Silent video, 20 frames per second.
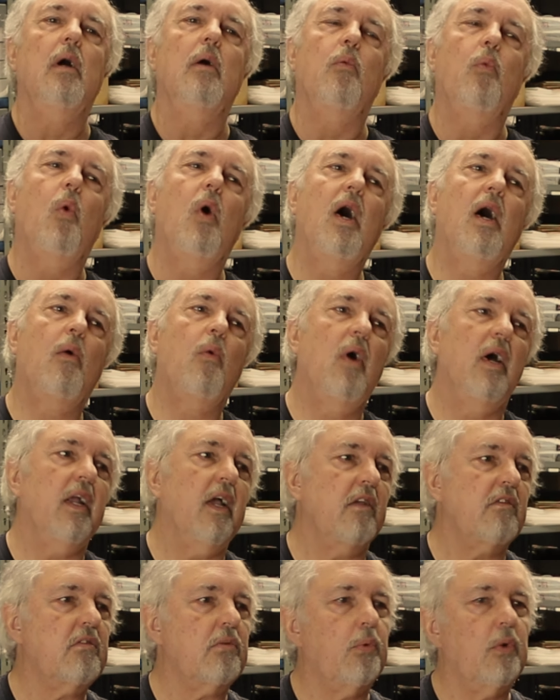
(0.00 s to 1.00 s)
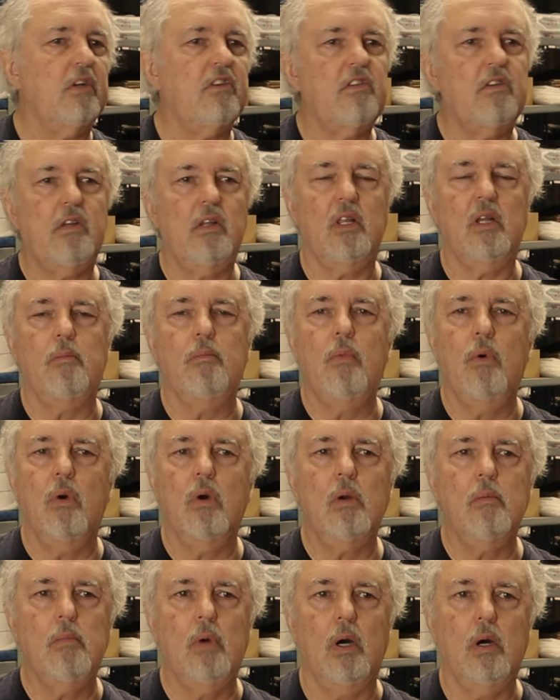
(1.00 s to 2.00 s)
Well, when I switch to the
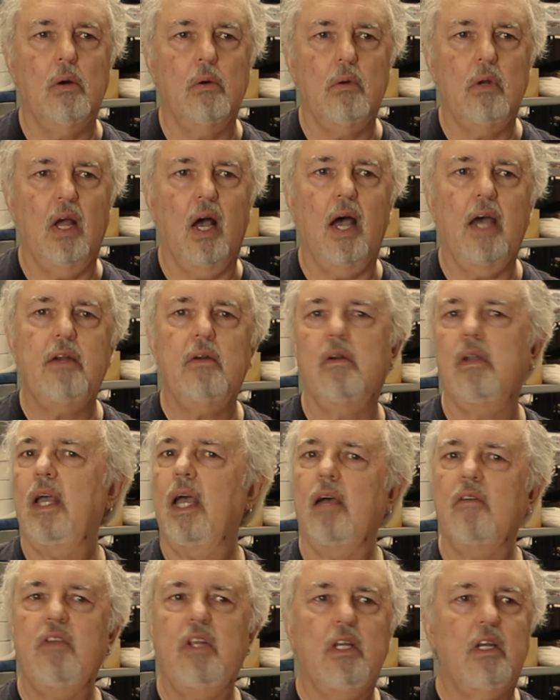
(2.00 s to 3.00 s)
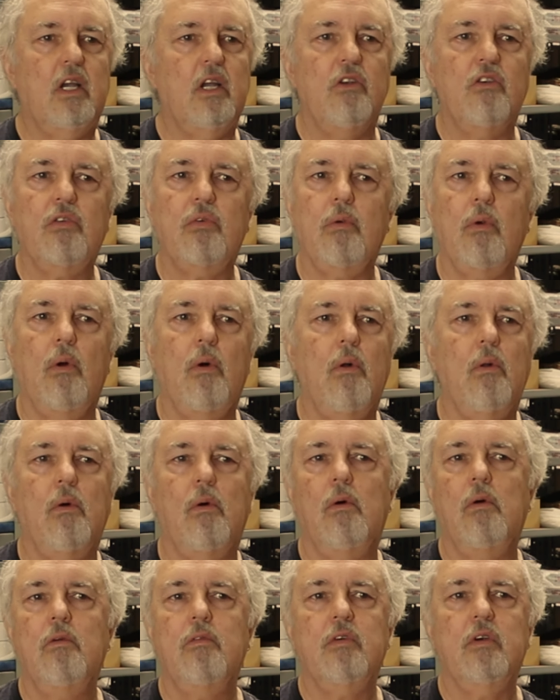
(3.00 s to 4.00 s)
more mode, I don't have any control
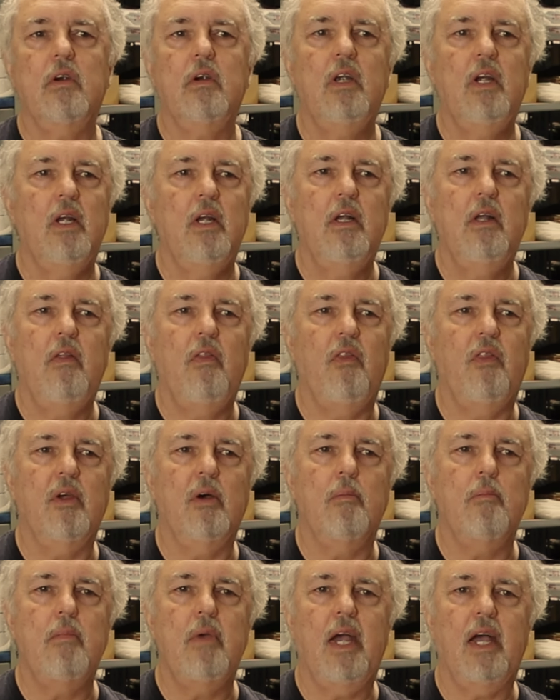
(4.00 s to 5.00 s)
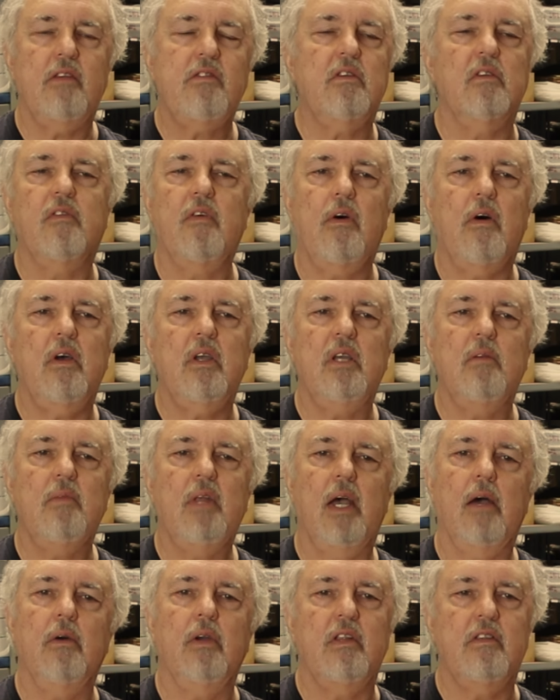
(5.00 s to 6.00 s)
over the master volume
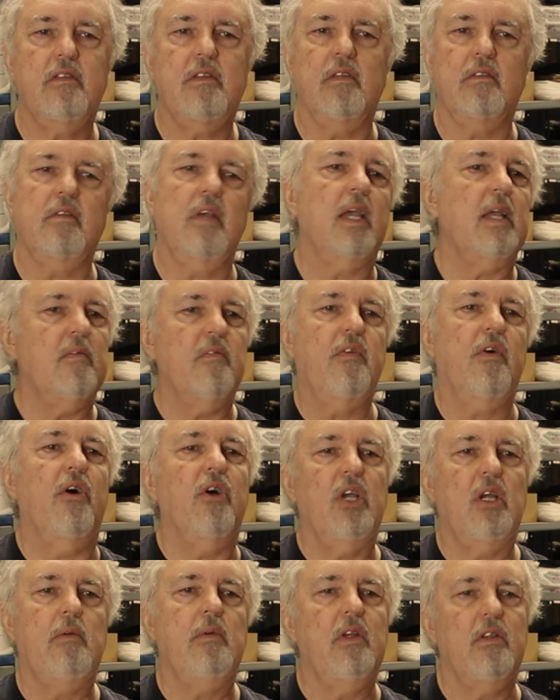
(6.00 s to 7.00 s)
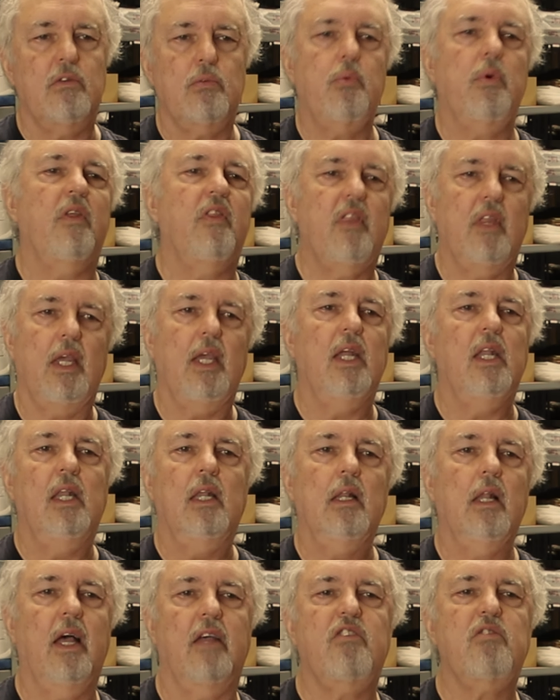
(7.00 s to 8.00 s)
now. It's the same volume as
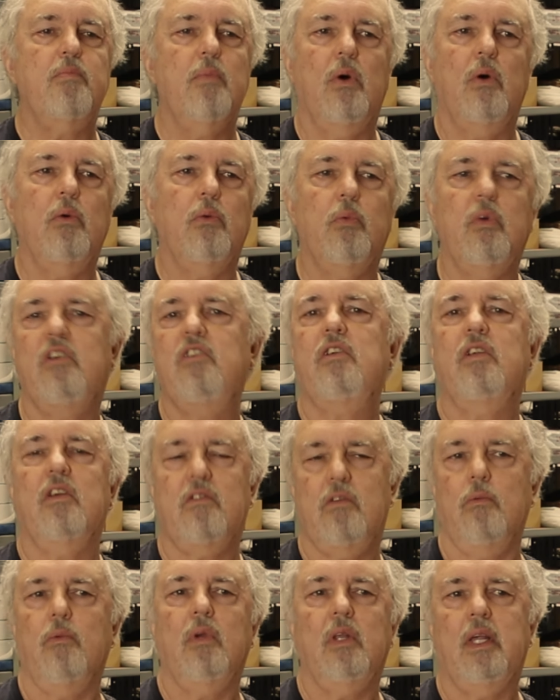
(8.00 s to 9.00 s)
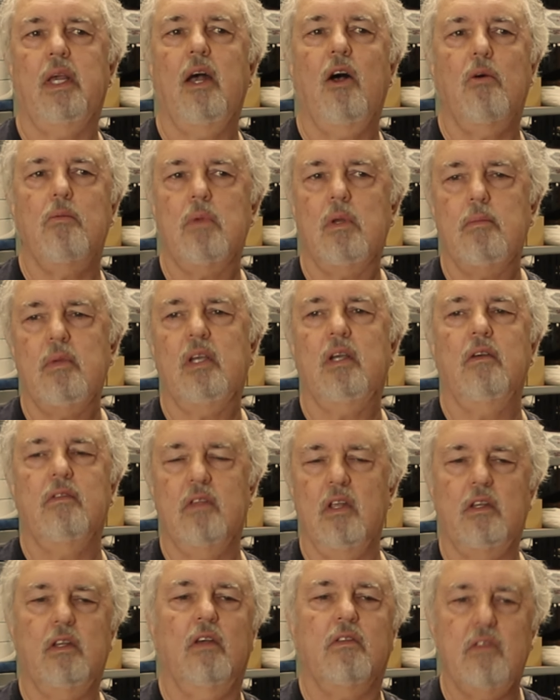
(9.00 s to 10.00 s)
in less mode, which doesn't really help me because
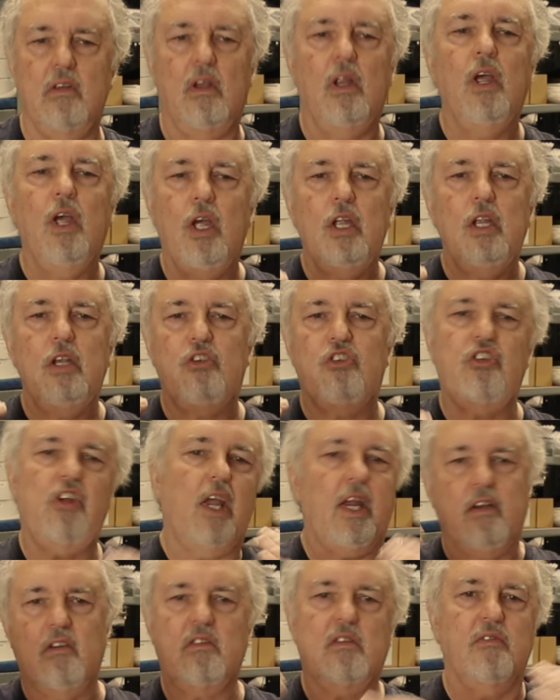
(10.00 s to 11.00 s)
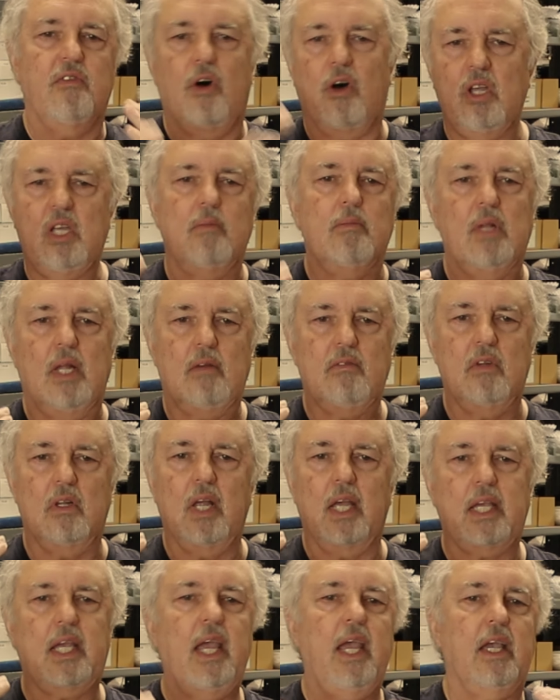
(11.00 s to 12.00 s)
it doesn't change the volume level.
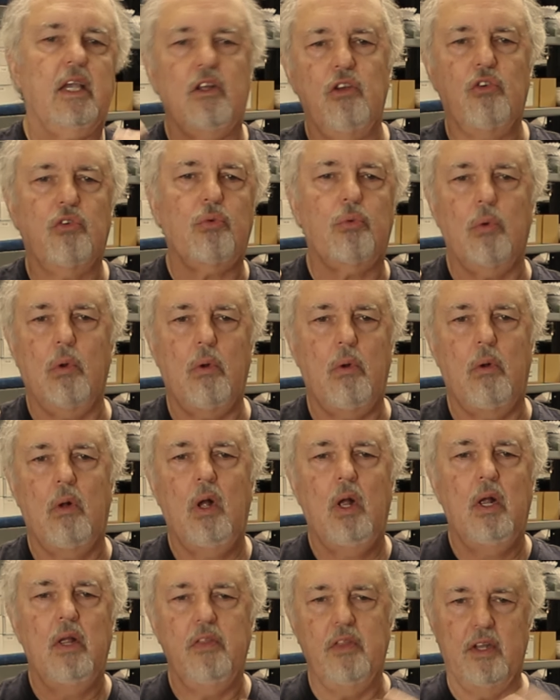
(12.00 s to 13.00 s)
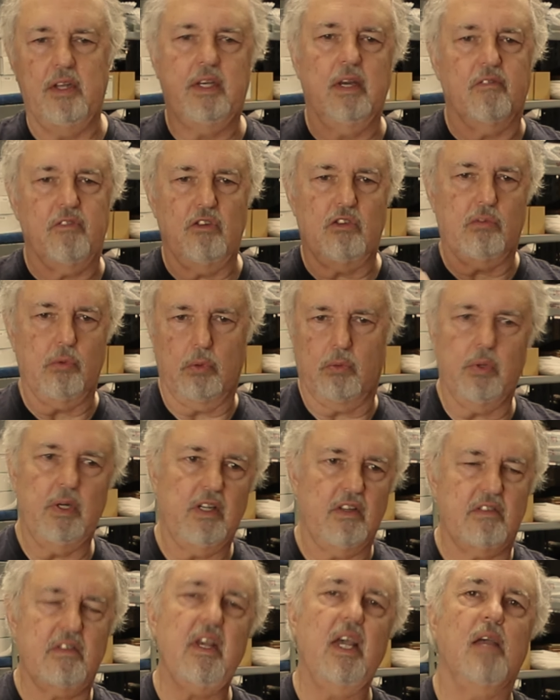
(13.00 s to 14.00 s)
I can't control the difference
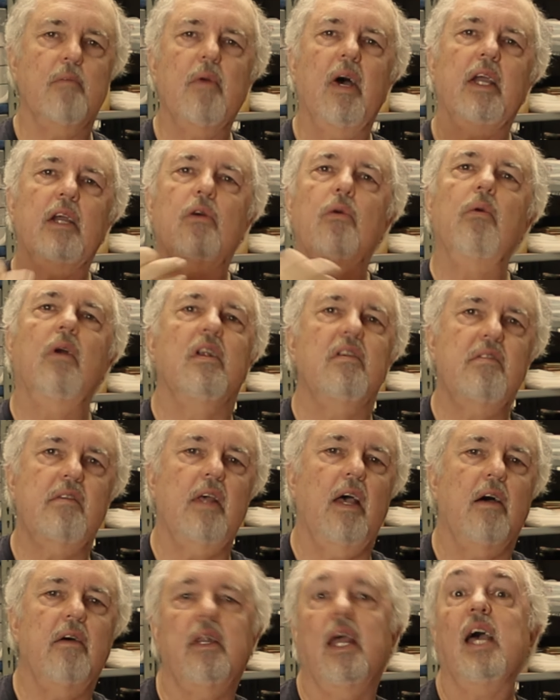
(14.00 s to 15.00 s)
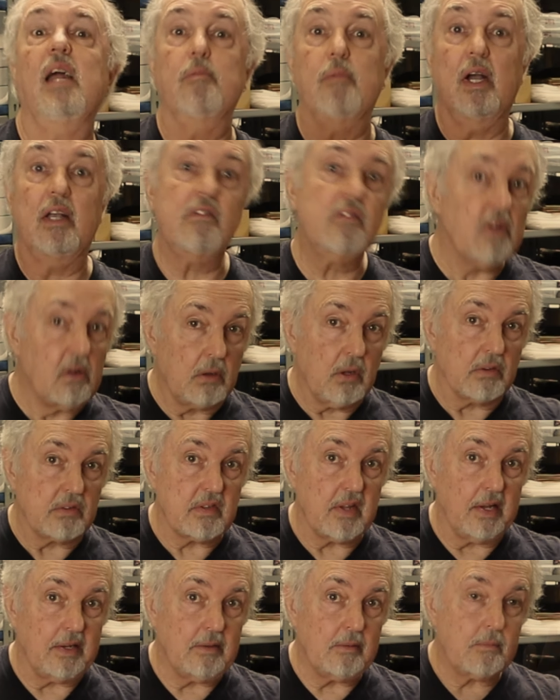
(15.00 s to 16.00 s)
between, say, my crunch sound and my solo
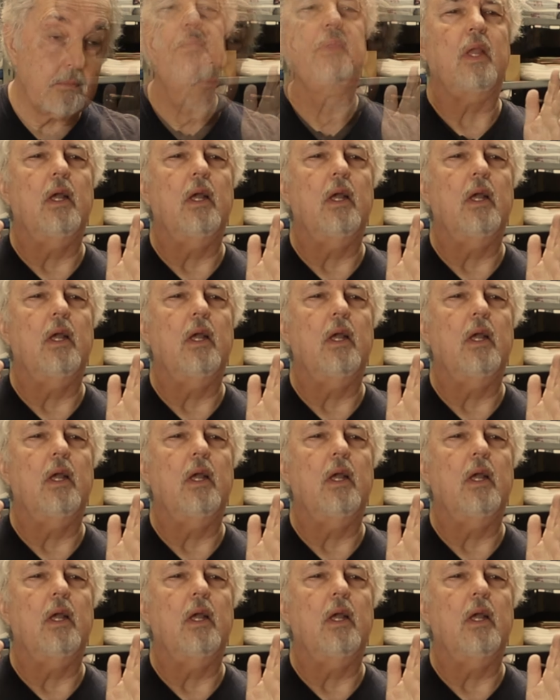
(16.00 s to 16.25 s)
sound.